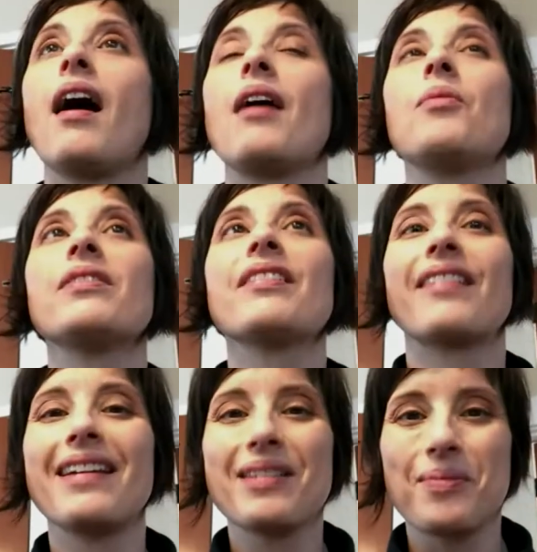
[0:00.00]
I wouldn't
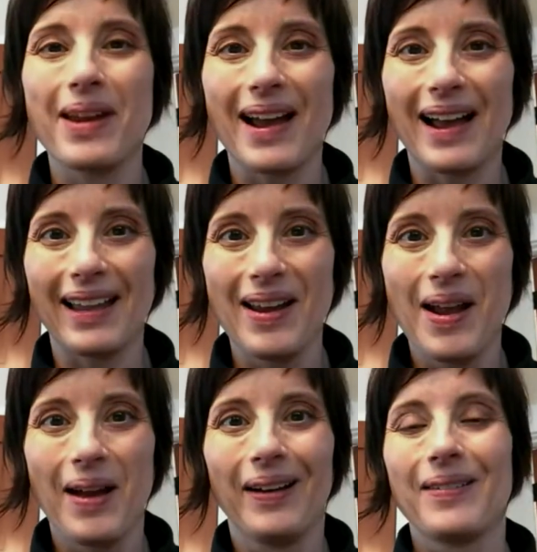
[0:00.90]
say that we had
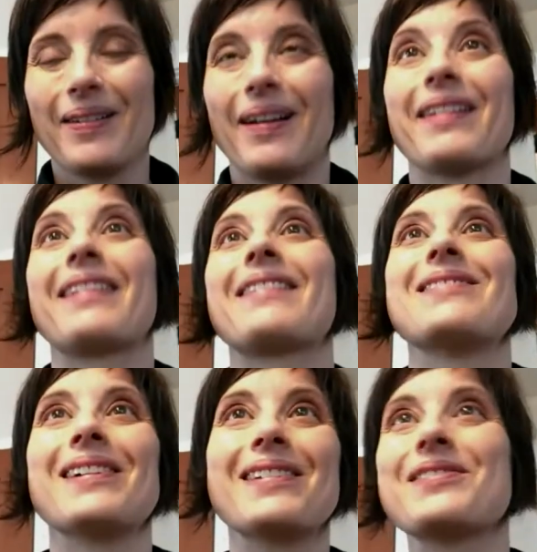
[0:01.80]

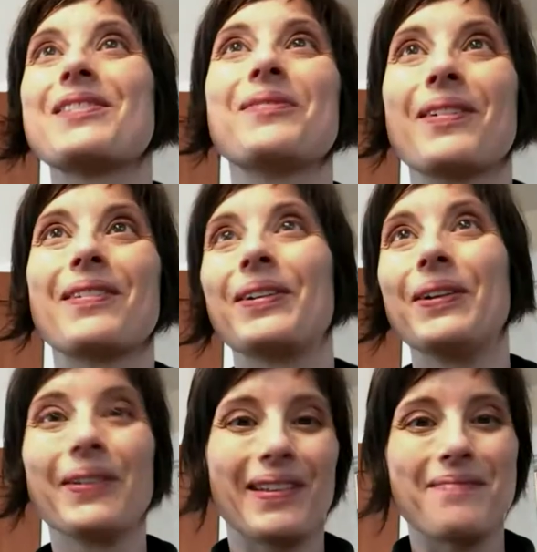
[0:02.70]
astonishing
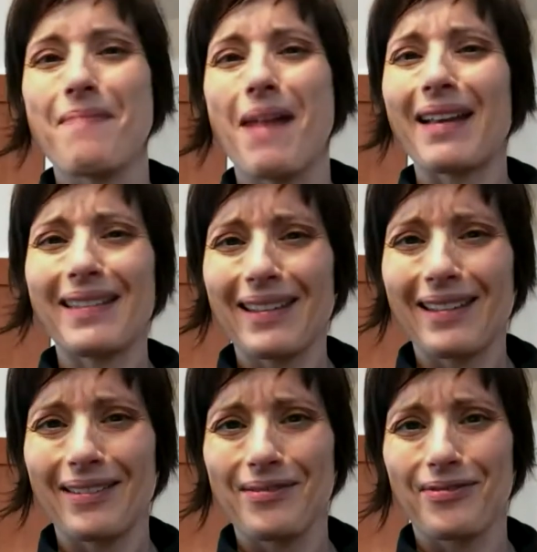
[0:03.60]
results and
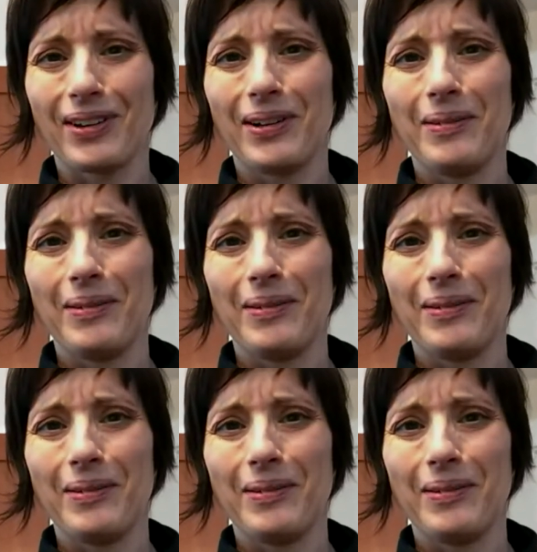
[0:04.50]
masses of